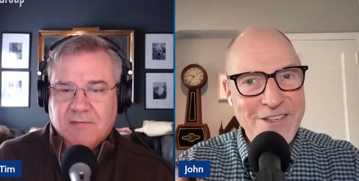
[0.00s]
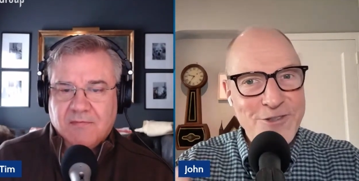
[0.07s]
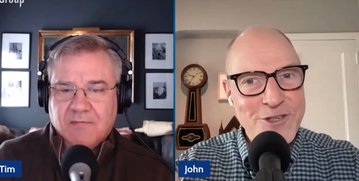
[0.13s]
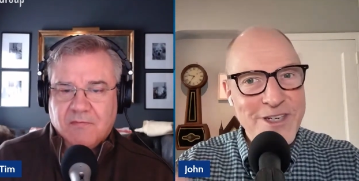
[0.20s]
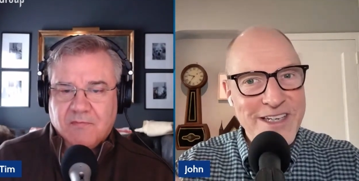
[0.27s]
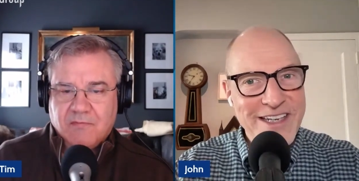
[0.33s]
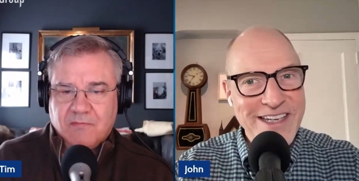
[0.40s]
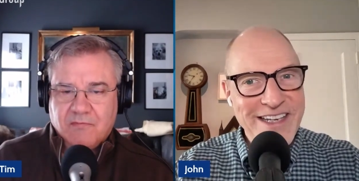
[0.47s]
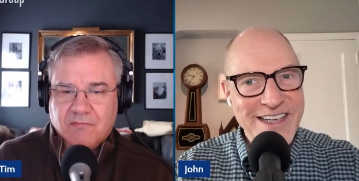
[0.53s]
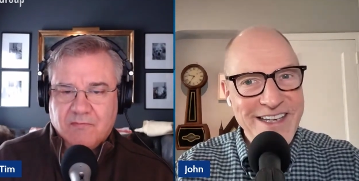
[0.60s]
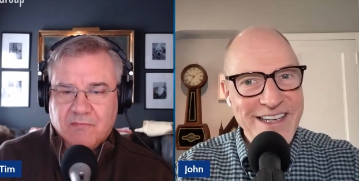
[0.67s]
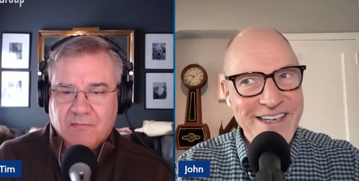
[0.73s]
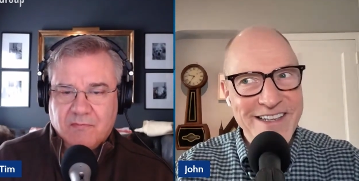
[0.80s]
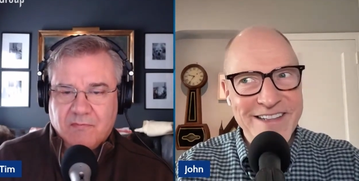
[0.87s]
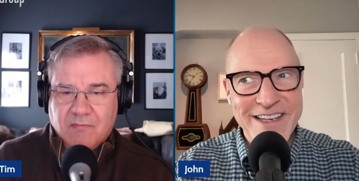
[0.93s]
Speaker 1: G
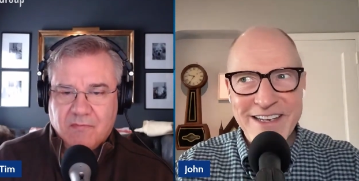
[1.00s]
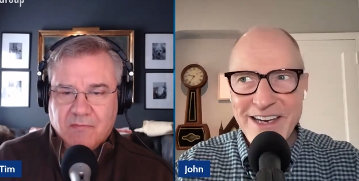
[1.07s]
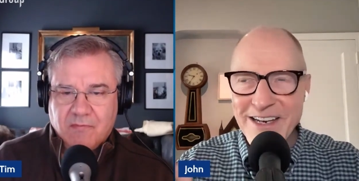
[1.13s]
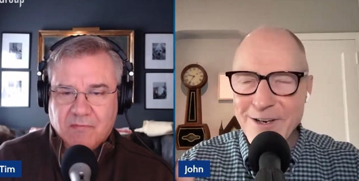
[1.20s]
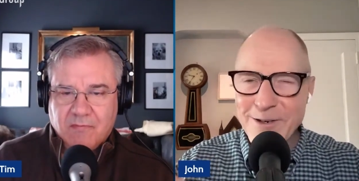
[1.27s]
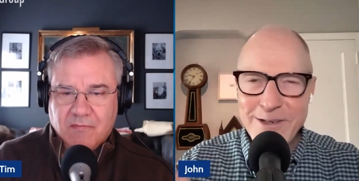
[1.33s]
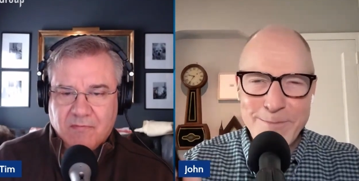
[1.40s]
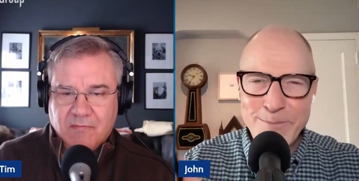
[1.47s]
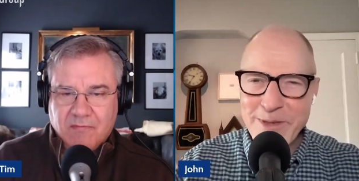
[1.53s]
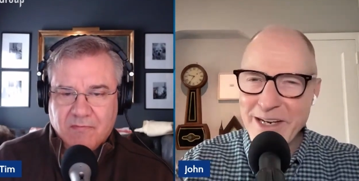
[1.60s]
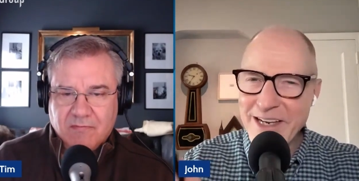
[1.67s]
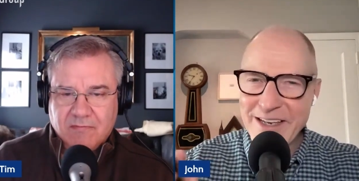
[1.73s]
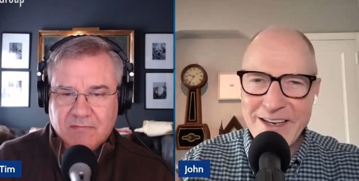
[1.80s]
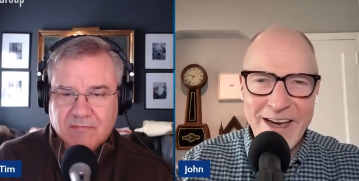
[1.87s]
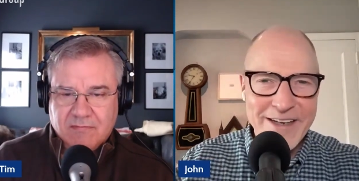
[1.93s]
E, like I couldn't, but
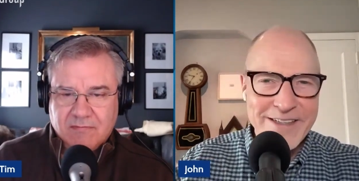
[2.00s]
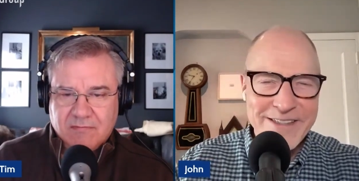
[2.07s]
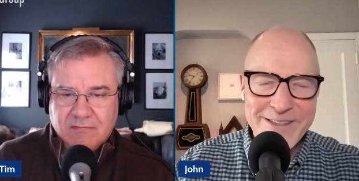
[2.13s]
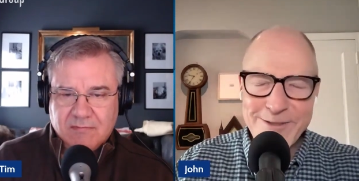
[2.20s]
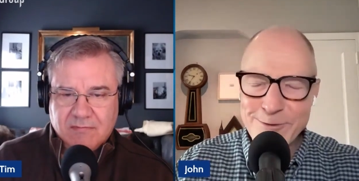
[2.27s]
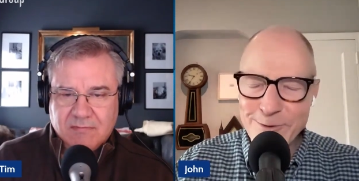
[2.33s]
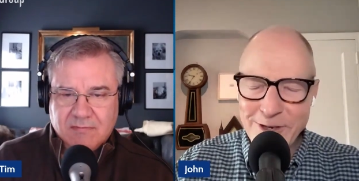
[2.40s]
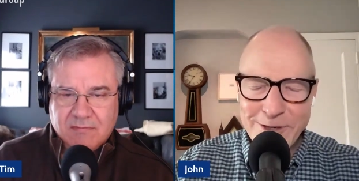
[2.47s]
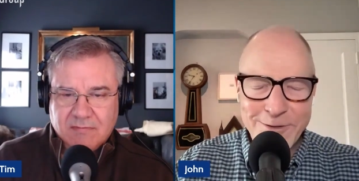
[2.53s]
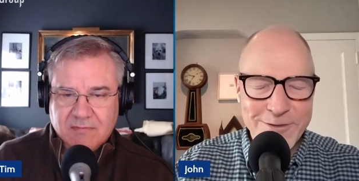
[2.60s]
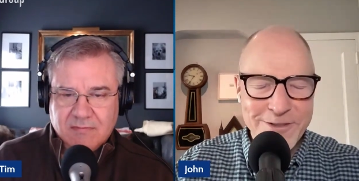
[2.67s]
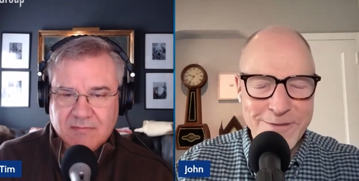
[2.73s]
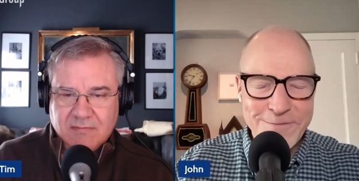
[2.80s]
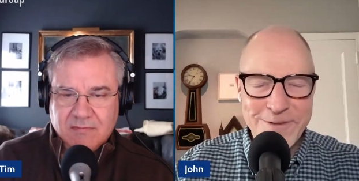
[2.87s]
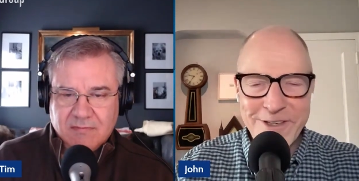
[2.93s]
I, I
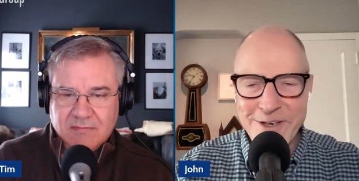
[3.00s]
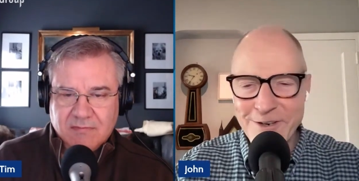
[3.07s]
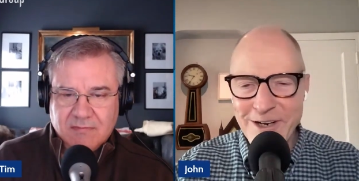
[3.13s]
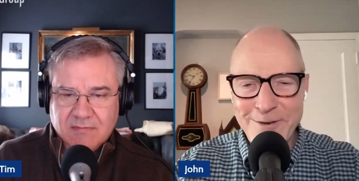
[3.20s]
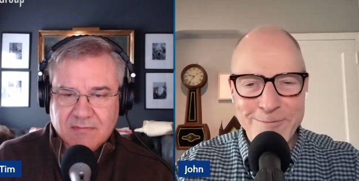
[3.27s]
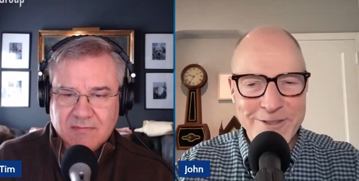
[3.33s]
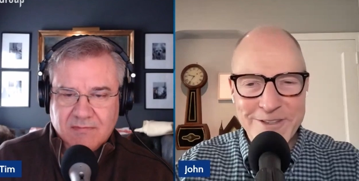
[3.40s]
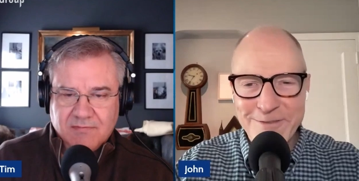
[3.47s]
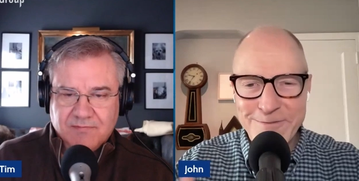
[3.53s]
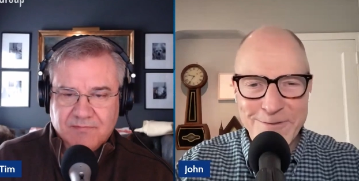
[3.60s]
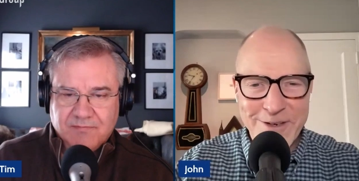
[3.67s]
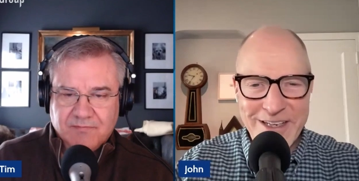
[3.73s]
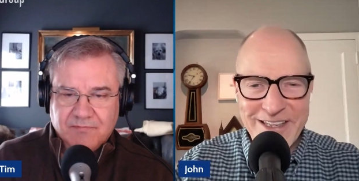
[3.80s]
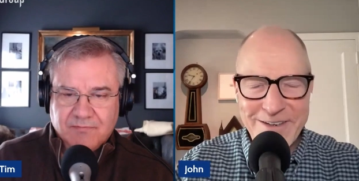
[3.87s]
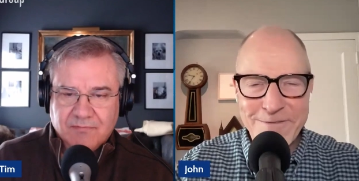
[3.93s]
struggled to figure out what the
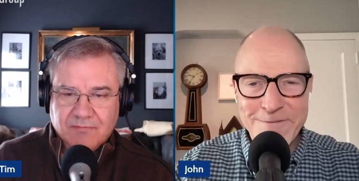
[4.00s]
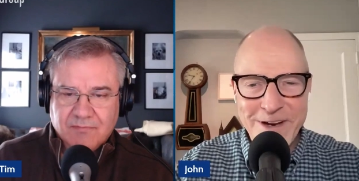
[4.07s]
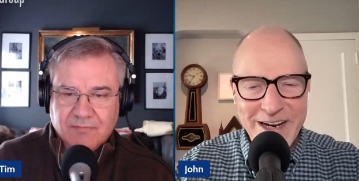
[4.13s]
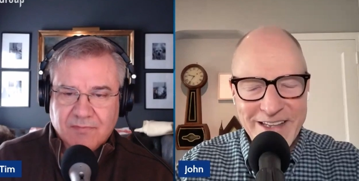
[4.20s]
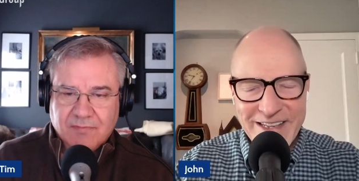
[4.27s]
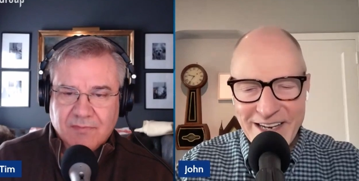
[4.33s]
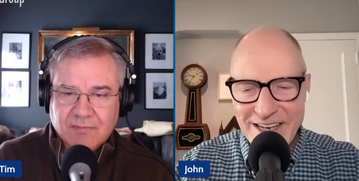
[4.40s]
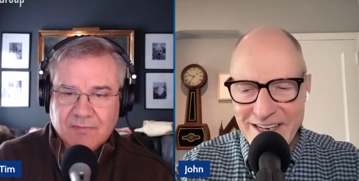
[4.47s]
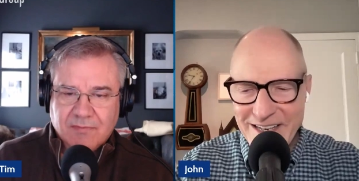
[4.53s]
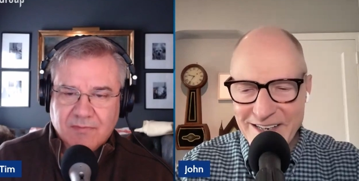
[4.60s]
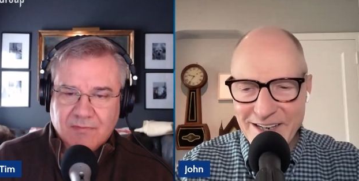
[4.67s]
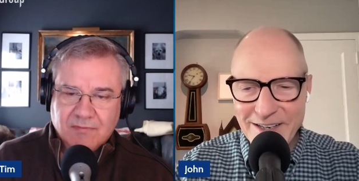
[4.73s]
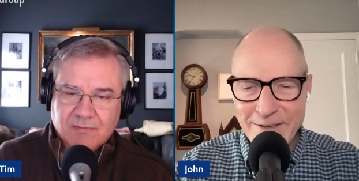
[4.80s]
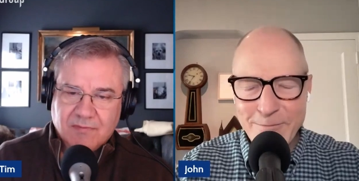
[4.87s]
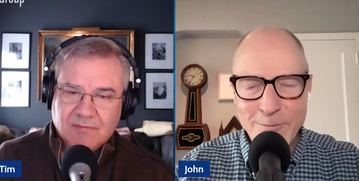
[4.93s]
first, and then finally I hit
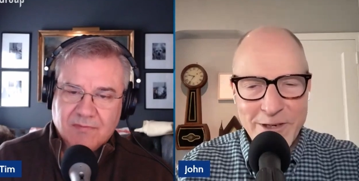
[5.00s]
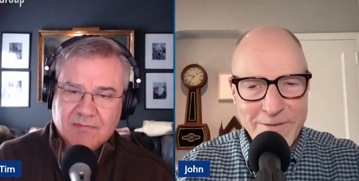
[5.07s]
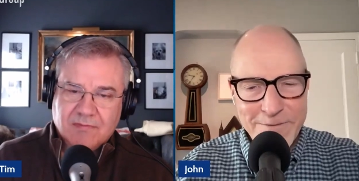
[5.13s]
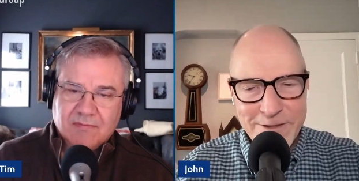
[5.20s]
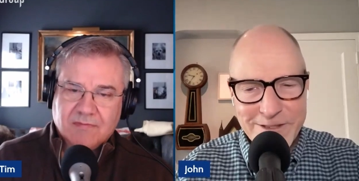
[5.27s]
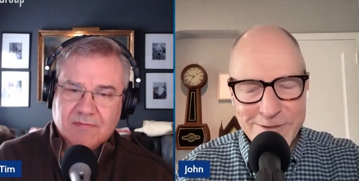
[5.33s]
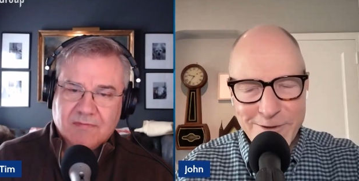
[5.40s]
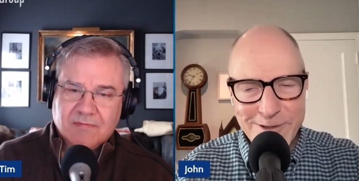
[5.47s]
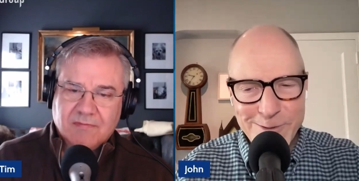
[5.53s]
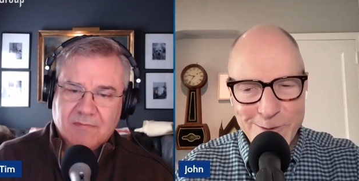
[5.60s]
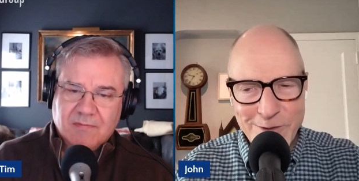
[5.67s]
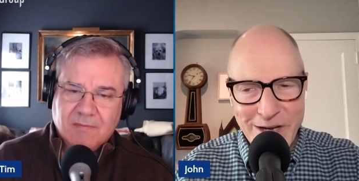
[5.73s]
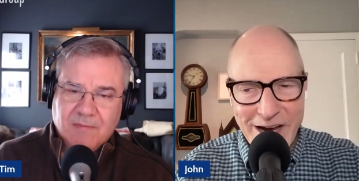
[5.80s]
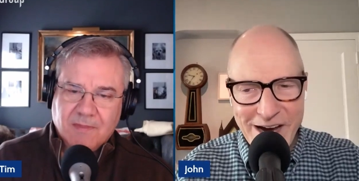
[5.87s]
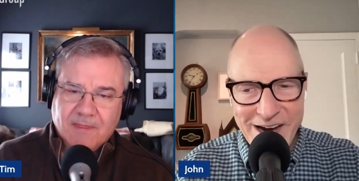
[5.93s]
on, what if it starts
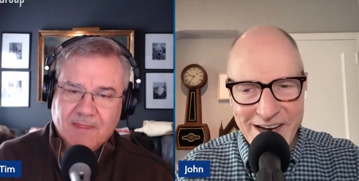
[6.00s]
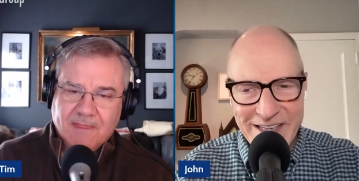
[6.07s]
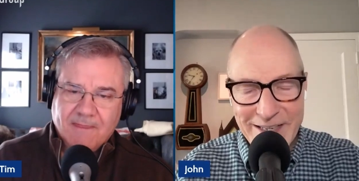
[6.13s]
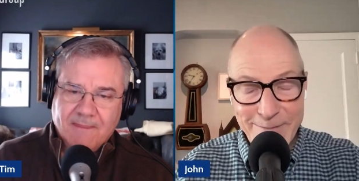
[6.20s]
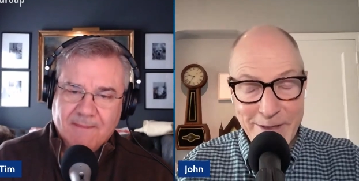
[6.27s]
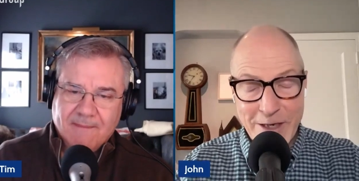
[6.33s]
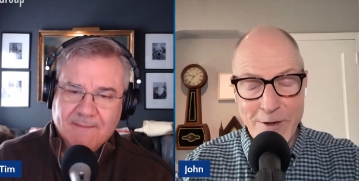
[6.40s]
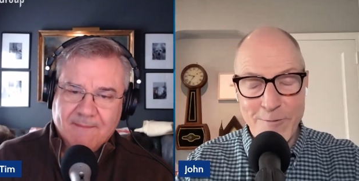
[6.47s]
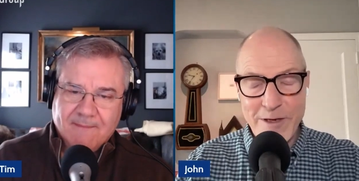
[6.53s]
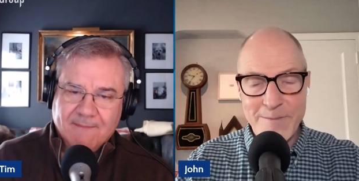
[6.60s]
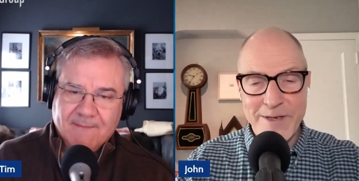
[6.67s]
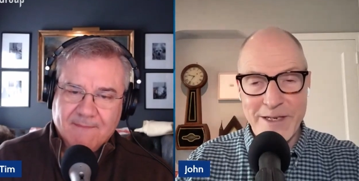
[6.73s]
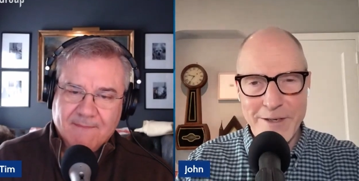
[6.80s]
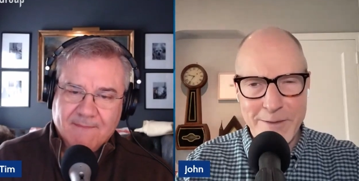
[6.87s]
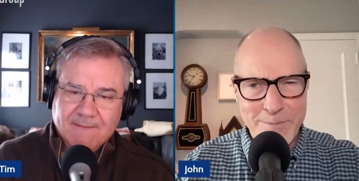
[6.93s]
with I, and then I'm like, oh, wait a
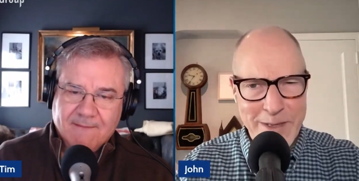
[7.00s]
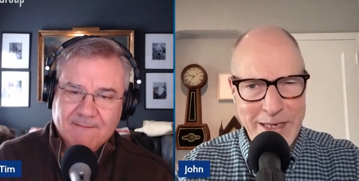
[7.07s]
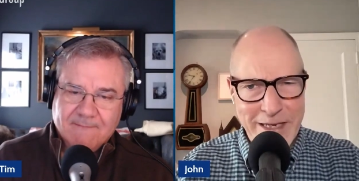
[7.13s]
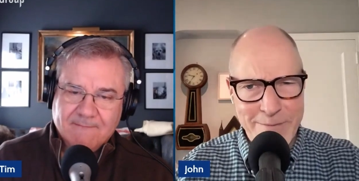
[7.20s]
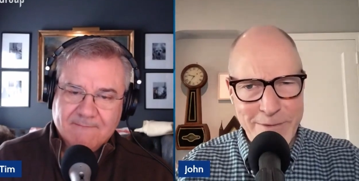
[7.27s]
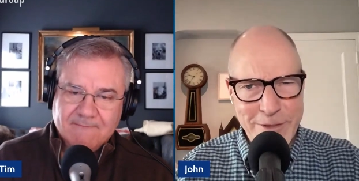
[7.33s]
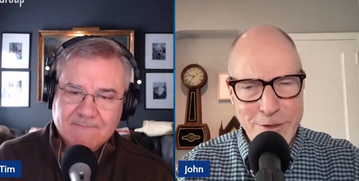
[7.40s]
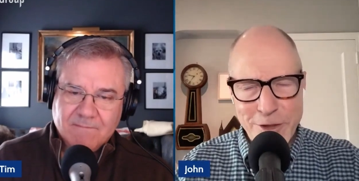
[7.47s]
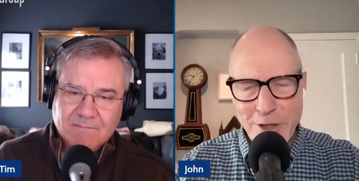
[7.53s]
minute, could it be image?